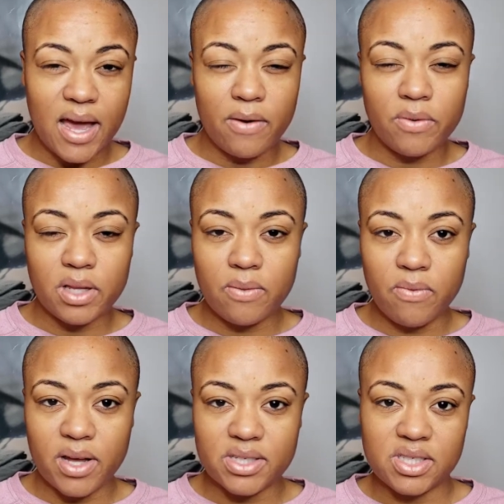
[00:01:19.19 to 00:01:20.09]
I really
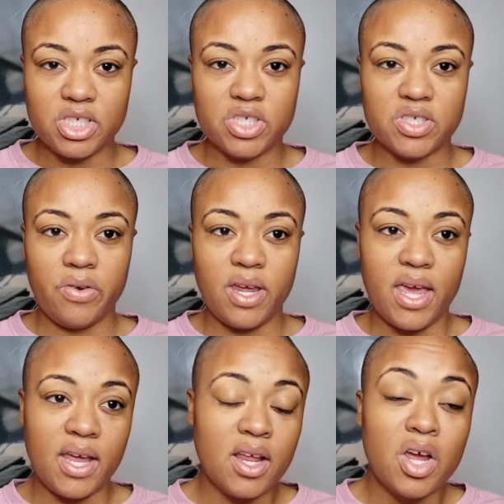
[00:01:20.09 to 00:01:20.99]
want to just
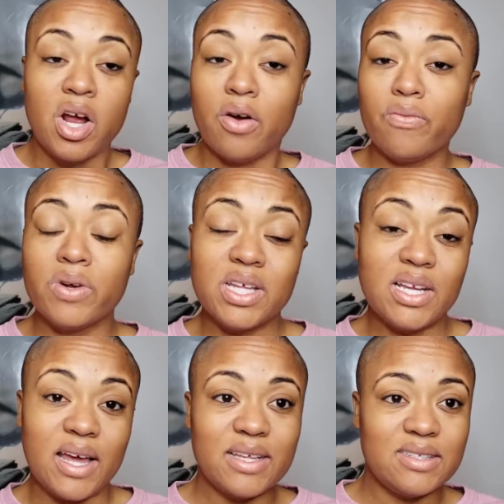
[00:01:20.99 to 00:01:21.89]
create a really
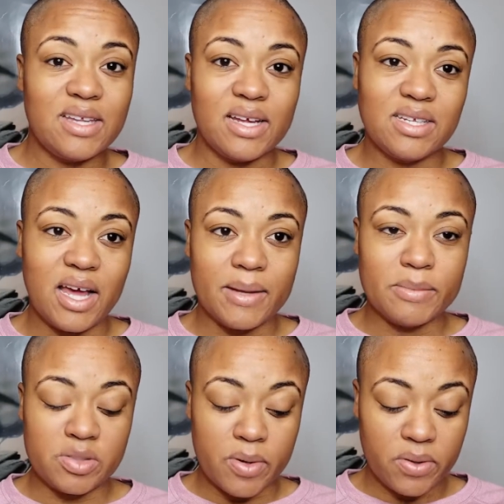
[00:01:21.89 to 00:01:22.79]
nice daytime
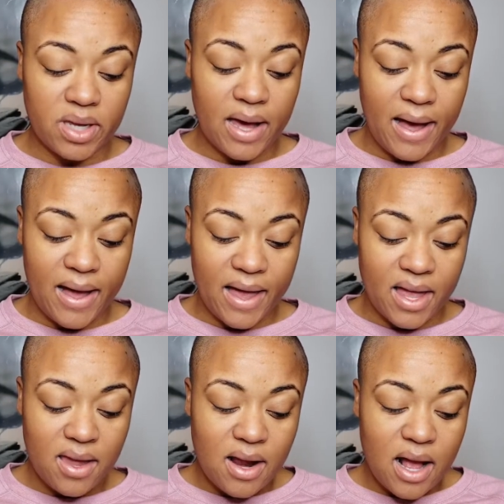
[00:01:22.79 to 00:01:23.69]
smoky
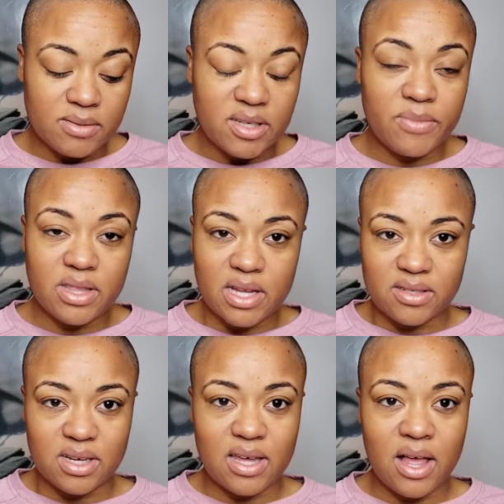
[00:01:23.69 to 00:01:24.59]
eye, something that's
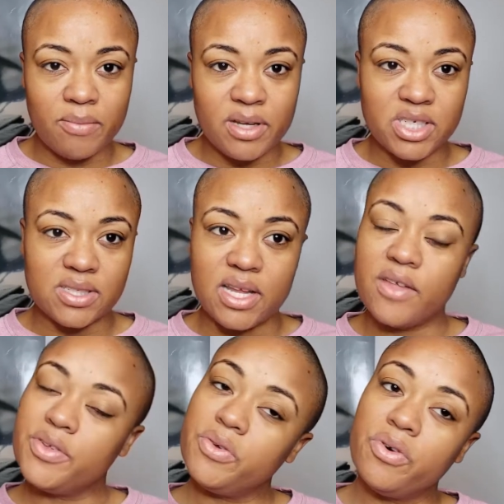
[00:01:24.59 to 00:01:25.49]
going to help me just get
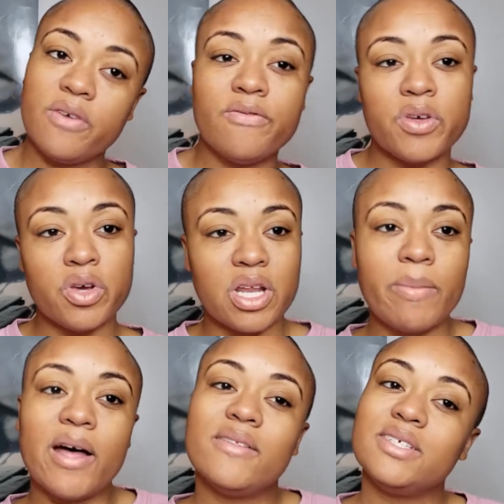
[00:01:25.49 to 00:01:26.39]
out the door, feel good
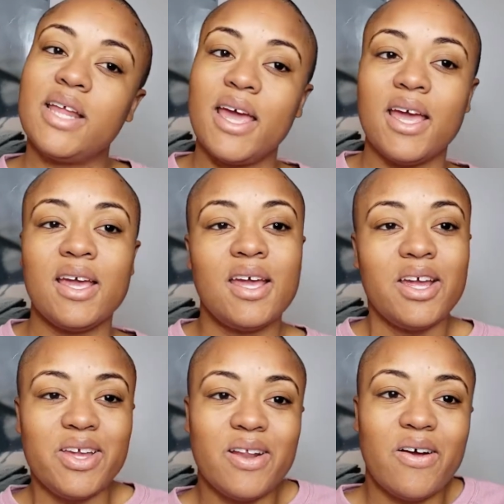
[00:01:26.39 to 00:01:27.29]
about today.
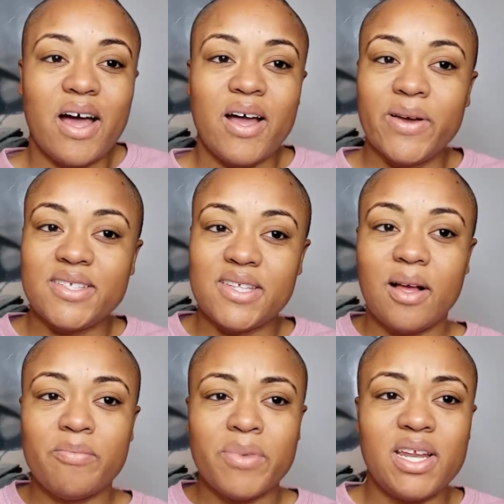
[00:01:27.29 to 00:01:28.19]
You know, I always say
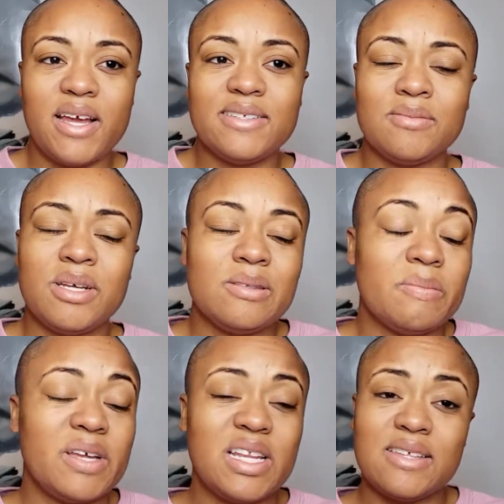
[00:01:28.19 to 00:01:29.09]
on Mondays, sometimes
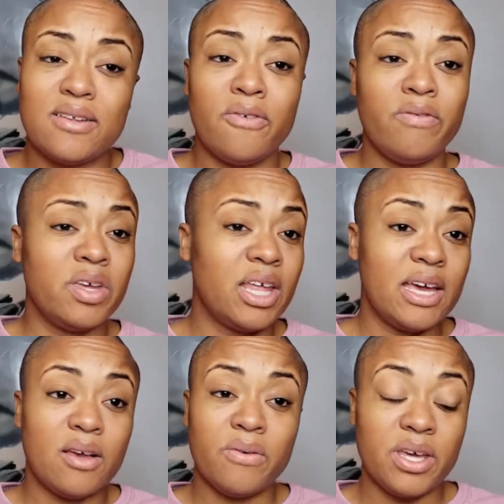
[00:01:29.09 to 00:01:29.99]
on Mondays I don't feel
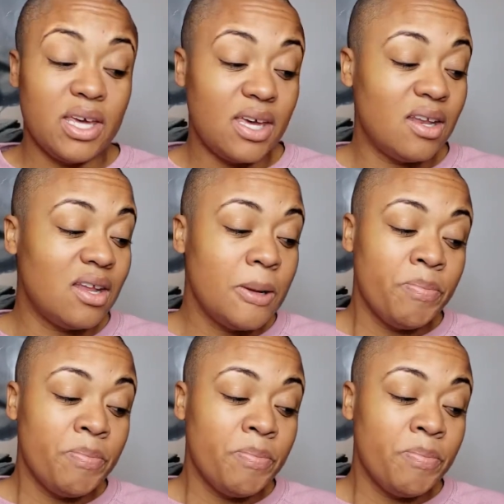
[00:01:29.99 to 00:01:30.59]
like going in.